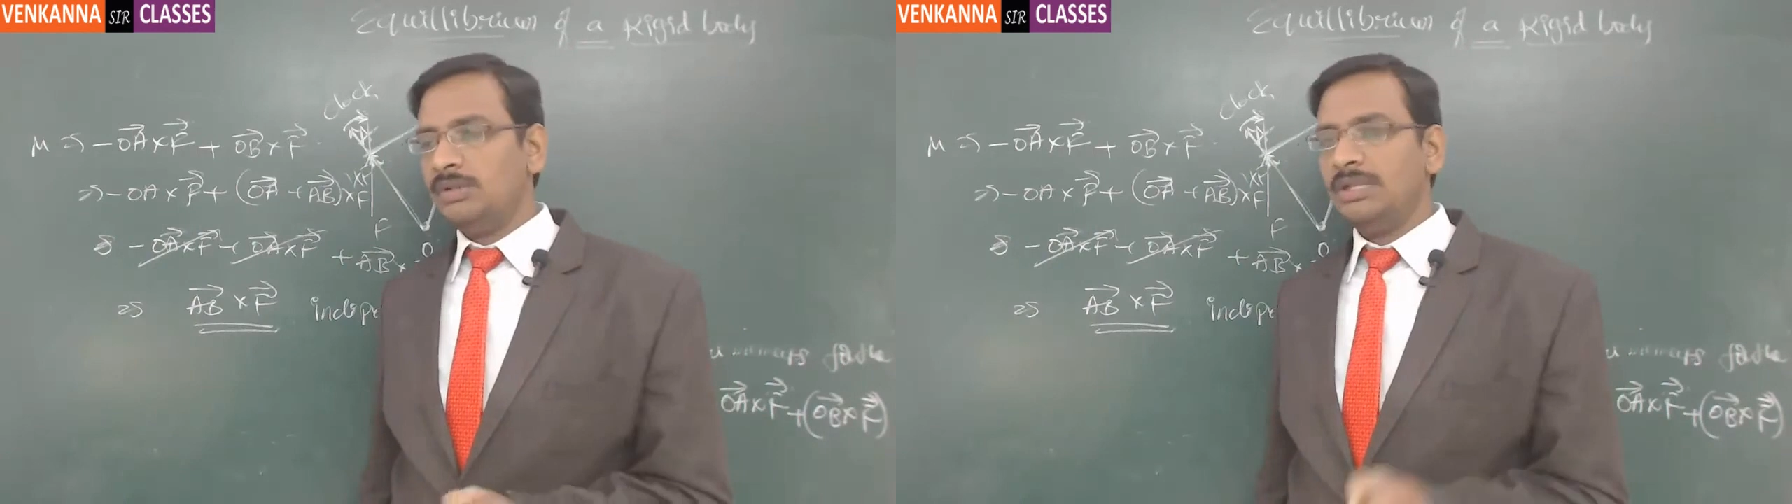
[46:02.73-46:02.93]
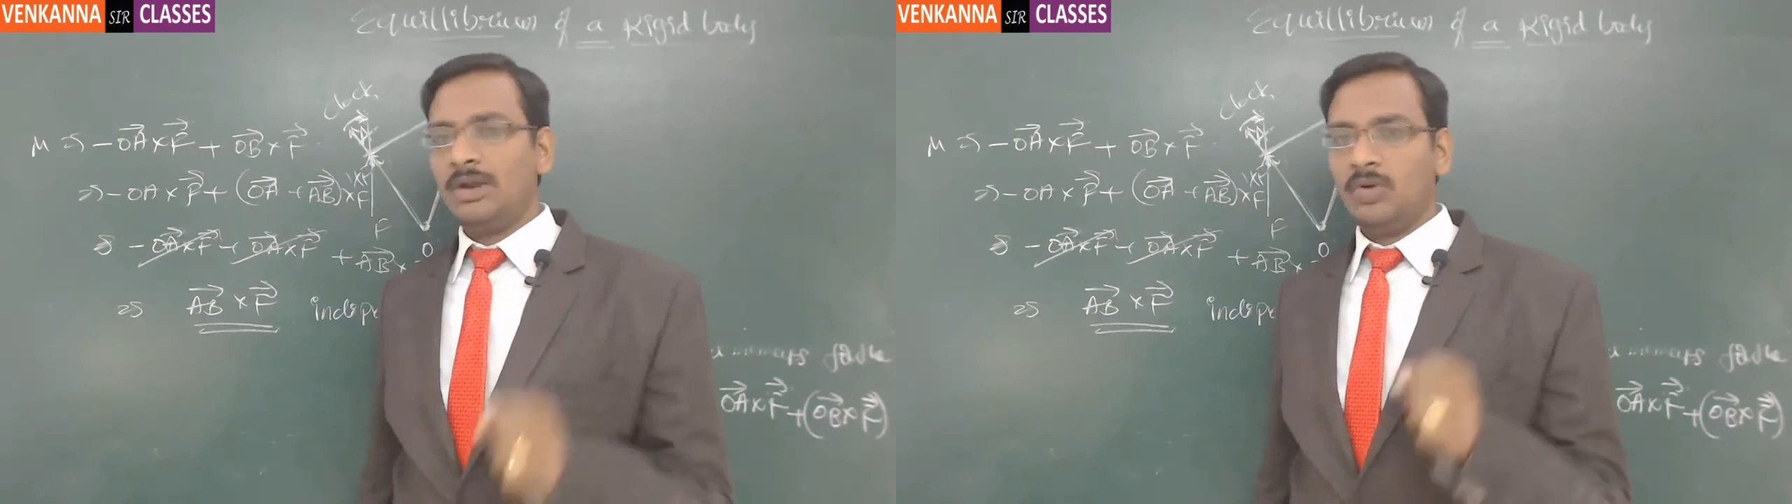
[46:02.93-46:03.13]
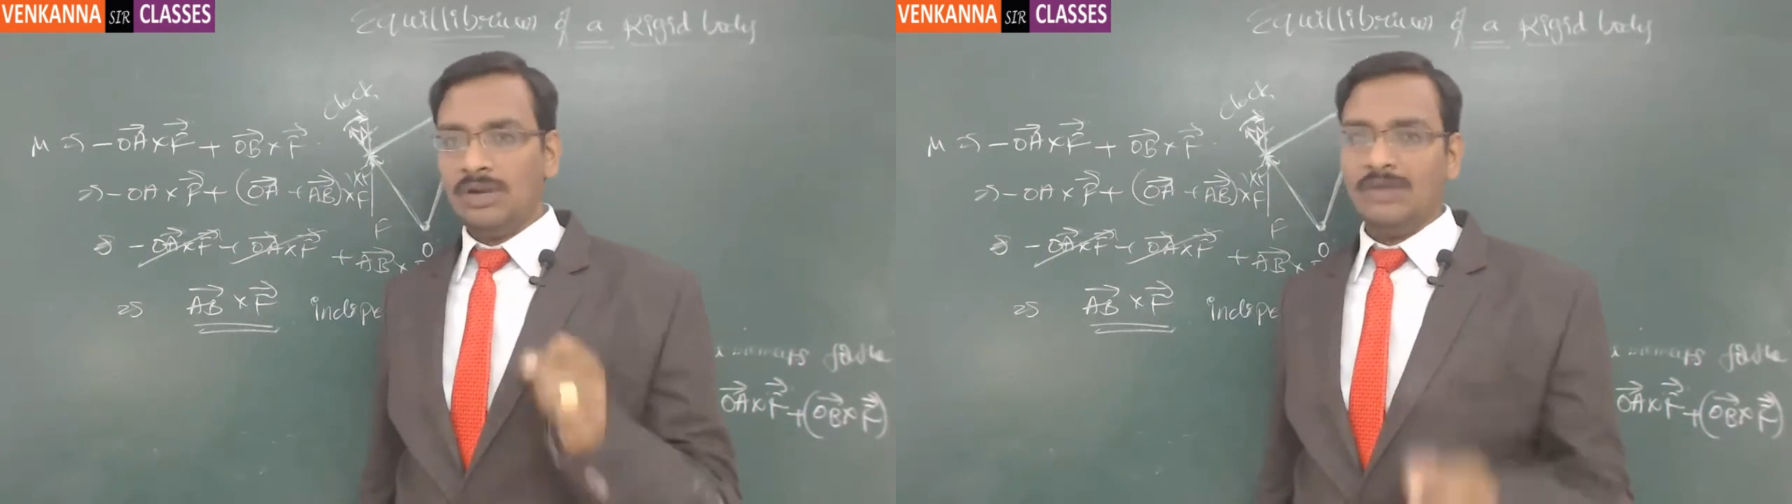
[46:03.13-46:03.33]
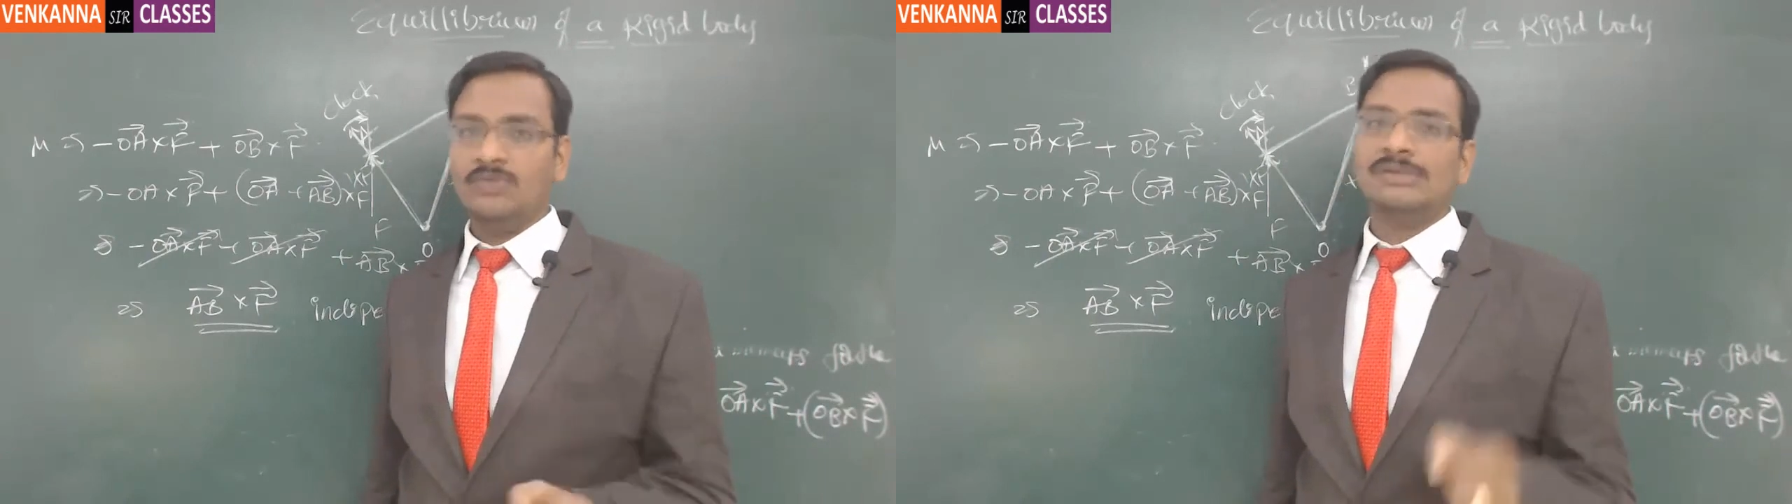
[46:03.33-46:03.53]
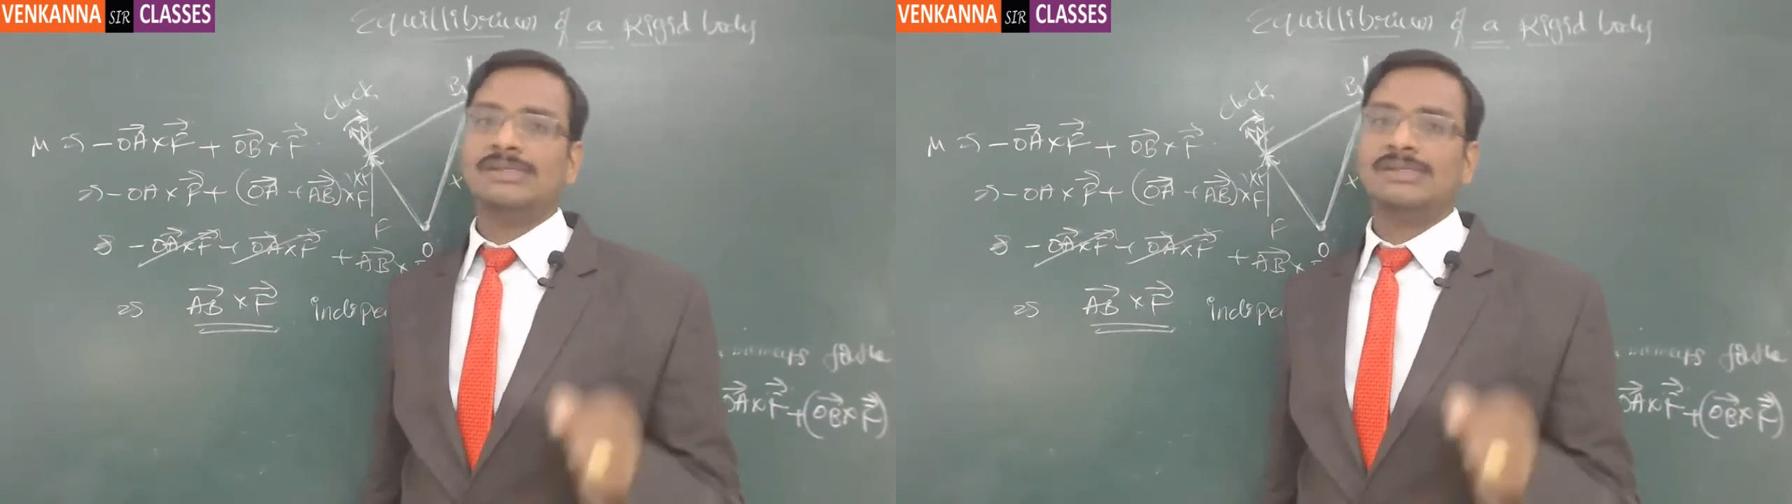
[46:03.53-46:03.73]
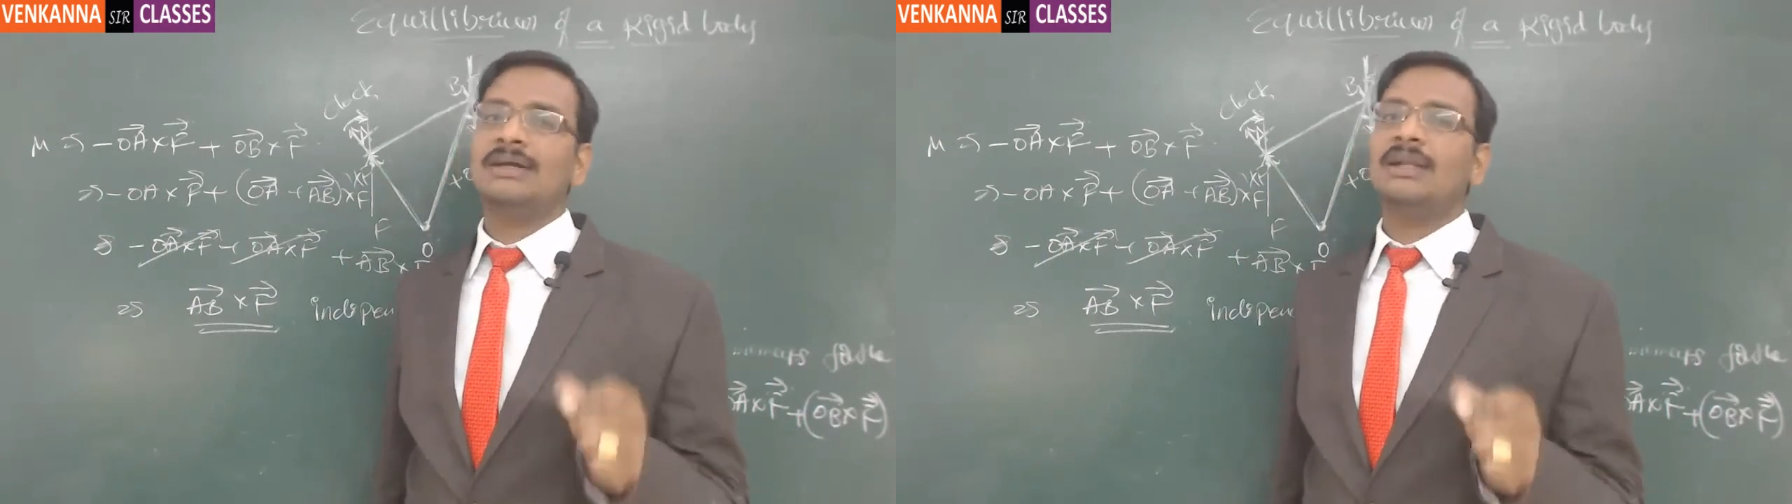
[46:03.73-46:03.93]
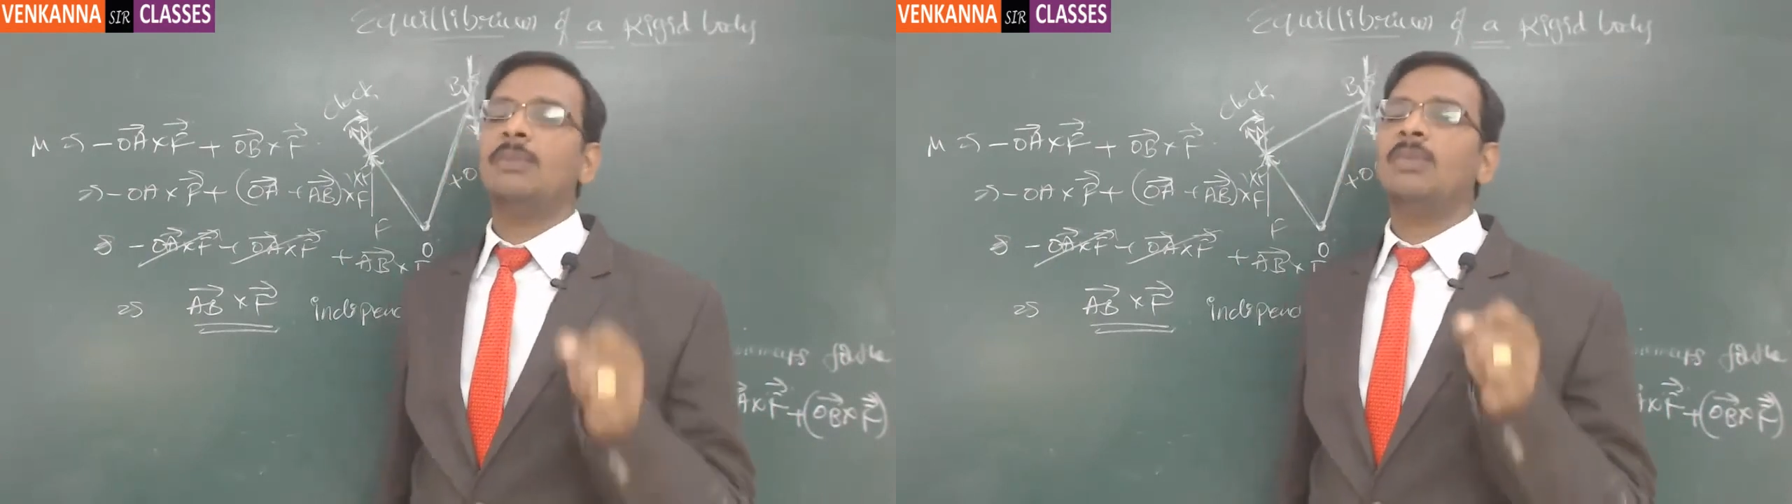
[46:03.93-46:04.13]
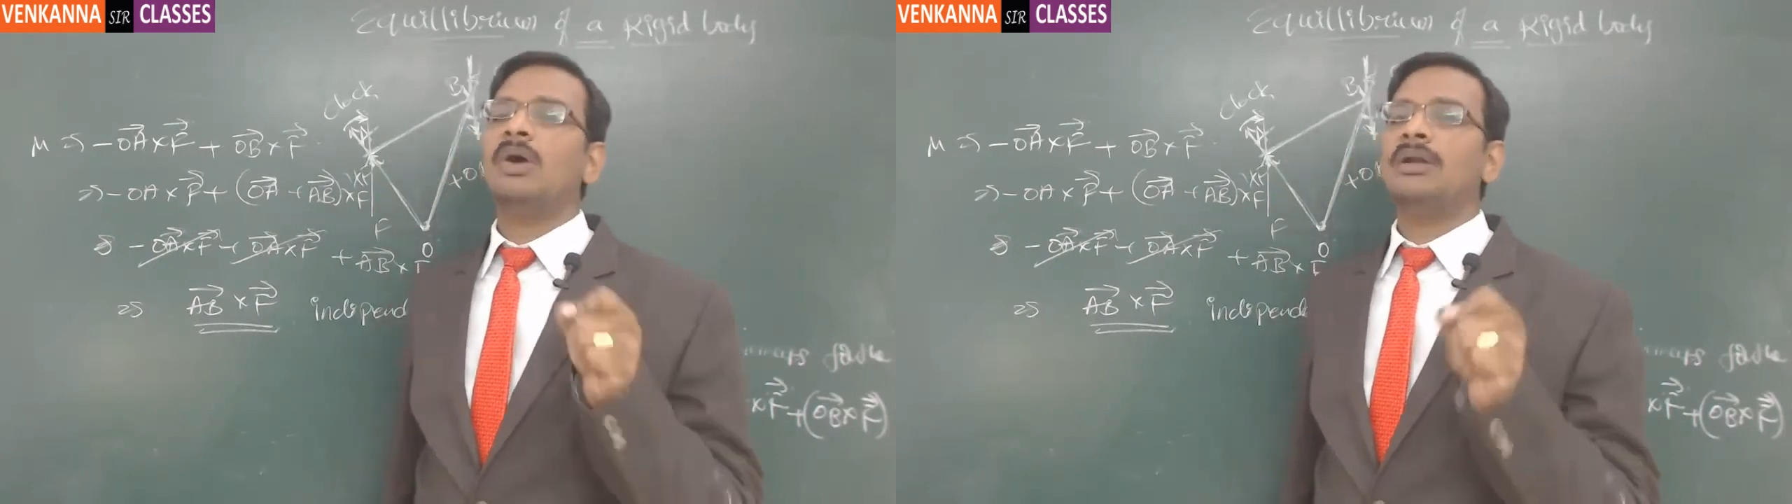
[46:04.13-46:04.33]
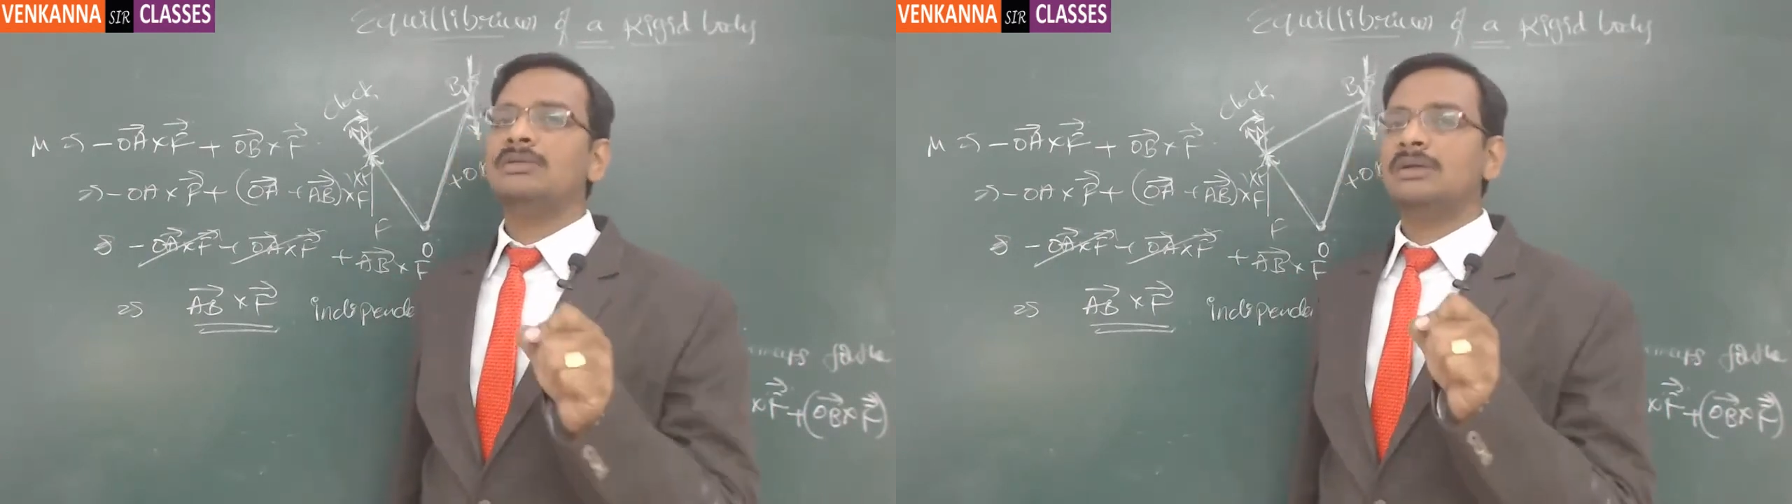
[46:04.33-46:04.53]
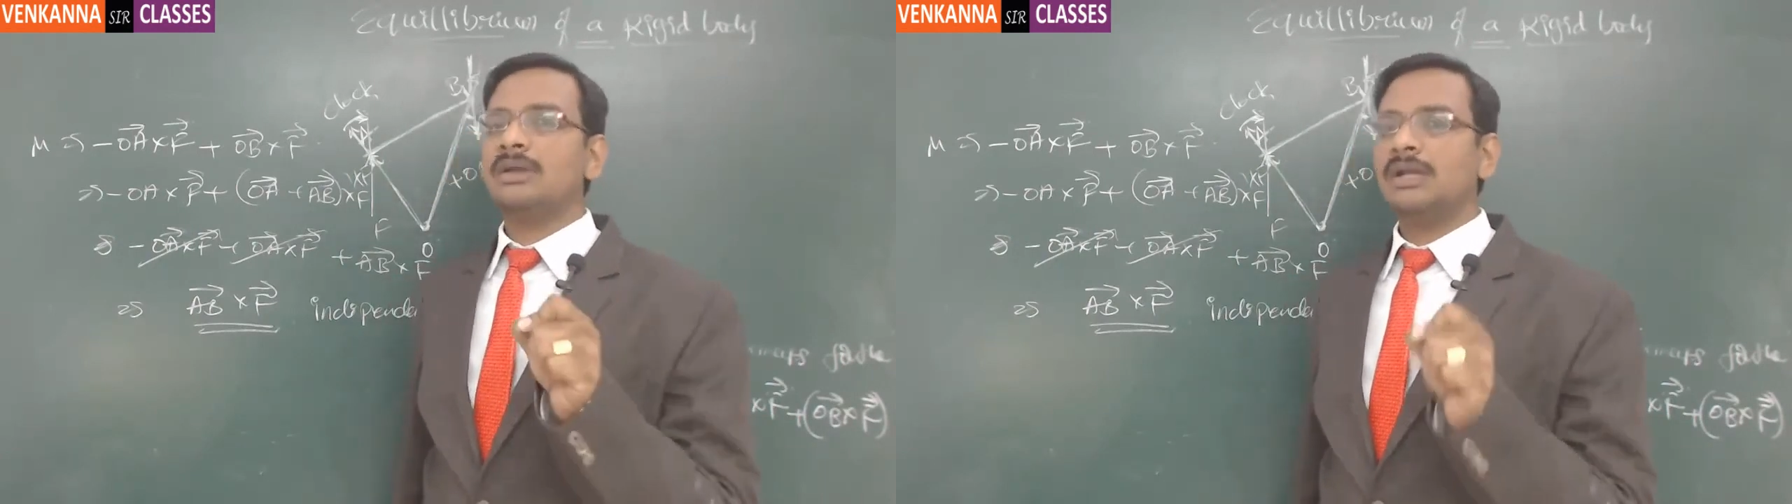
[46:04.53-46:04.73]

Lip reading: then only we say that the body is under